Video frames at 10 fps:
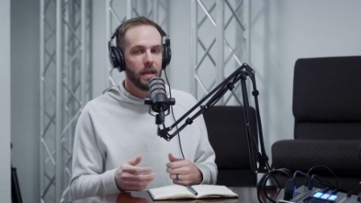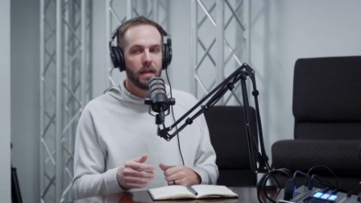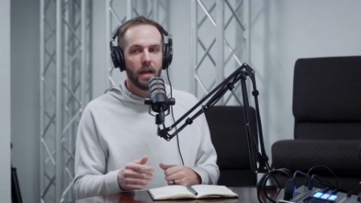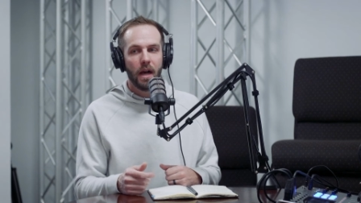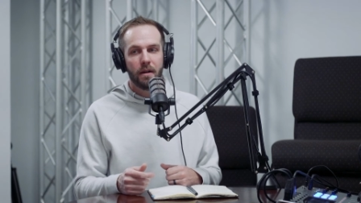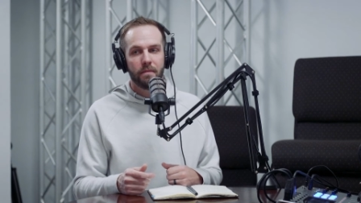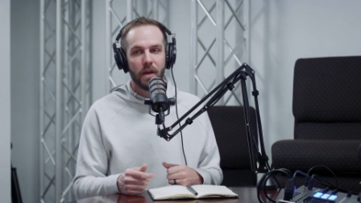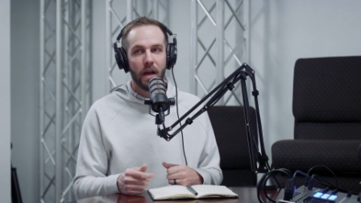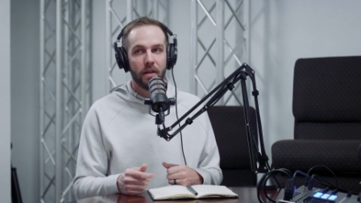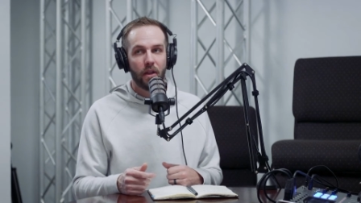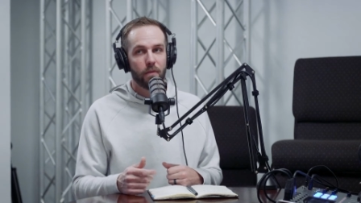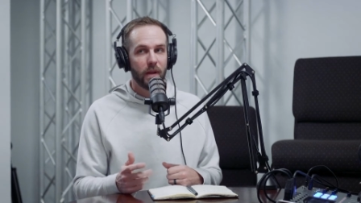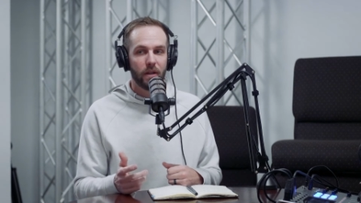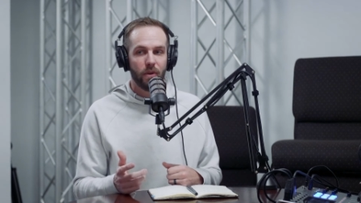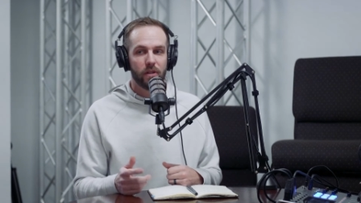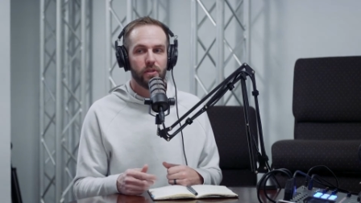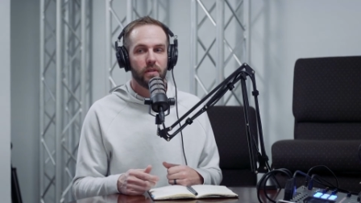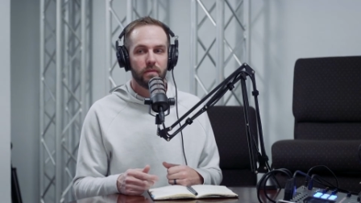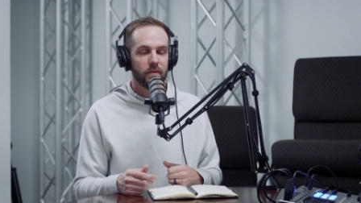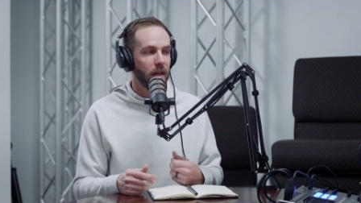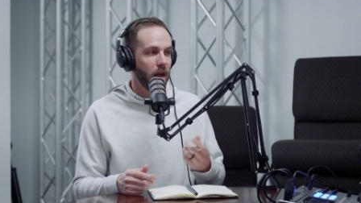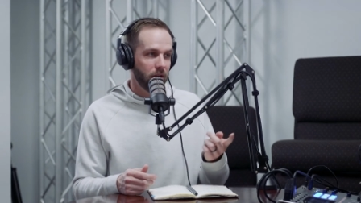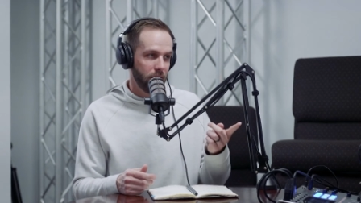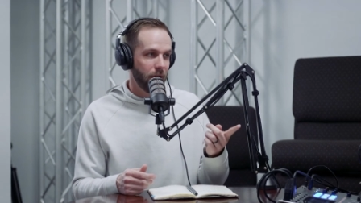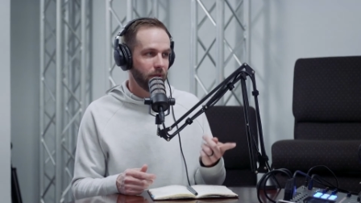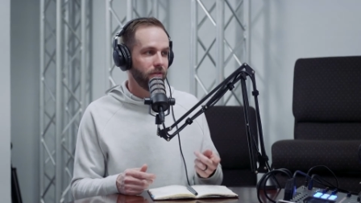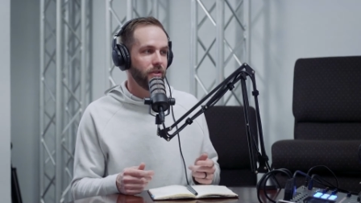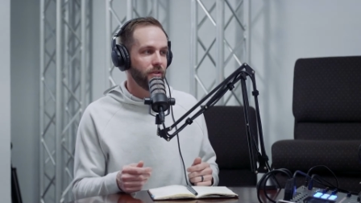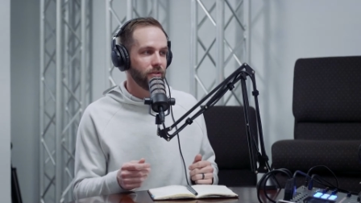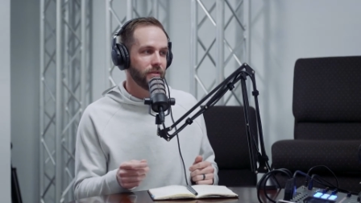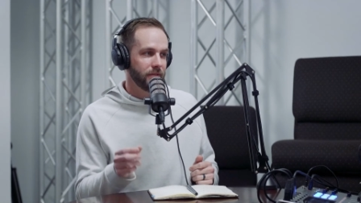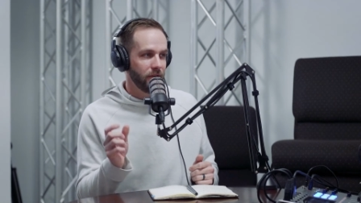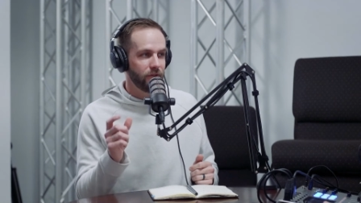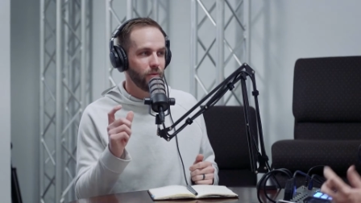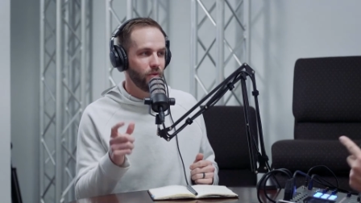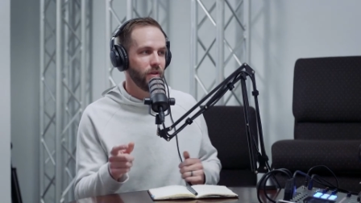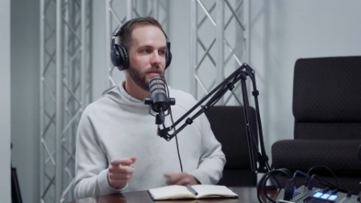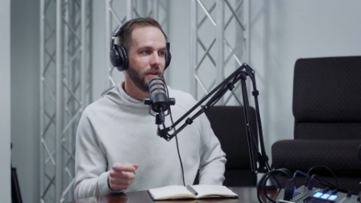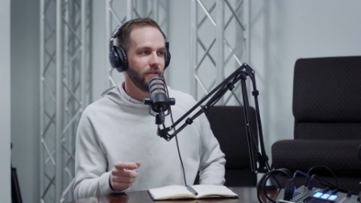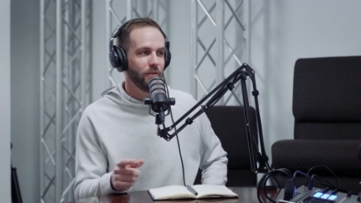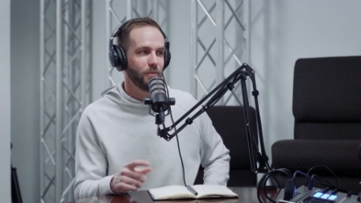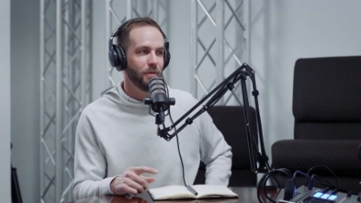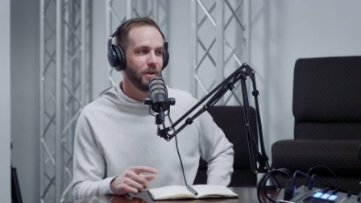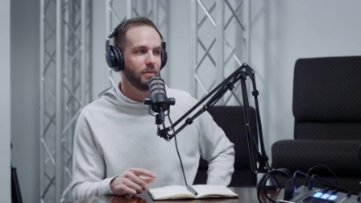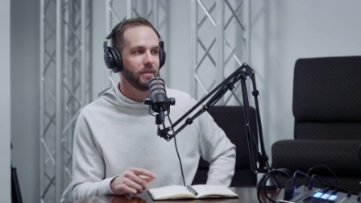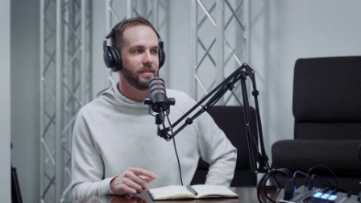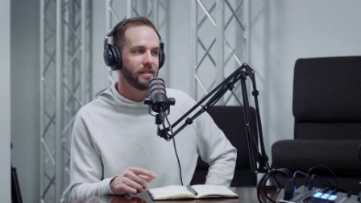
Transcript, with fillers: Um, another big question, and I, am giving you a few you more. Give, you give me a few more, more minutes.